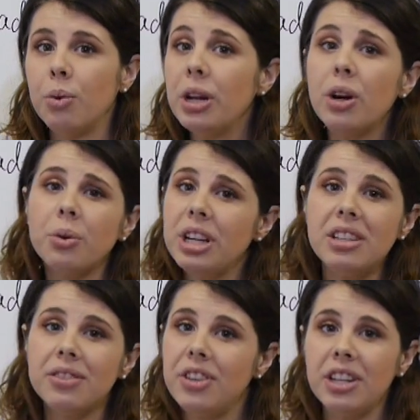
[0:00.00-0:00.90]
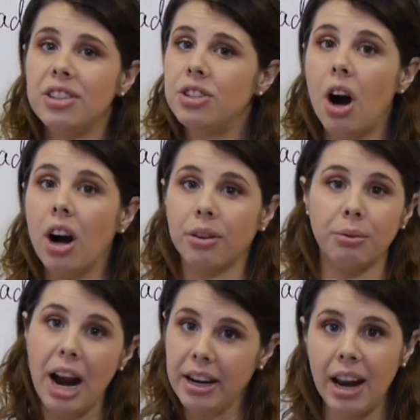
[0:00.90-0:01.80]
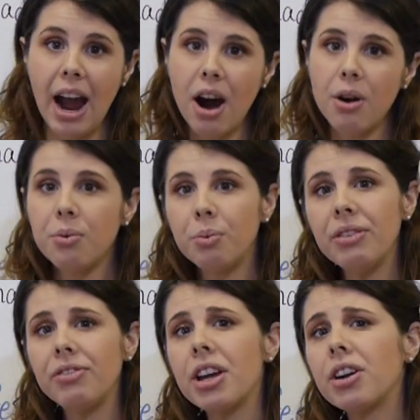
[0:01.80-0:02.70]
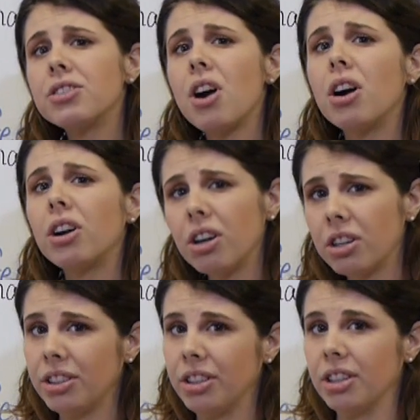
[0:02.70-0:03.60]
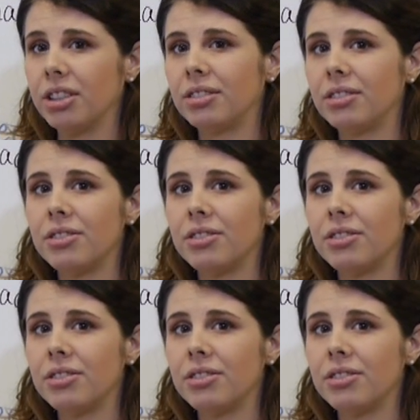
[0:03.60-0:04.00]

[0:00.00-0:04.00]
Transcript: We don't need to feed the dog right now. We fed our dog earlier.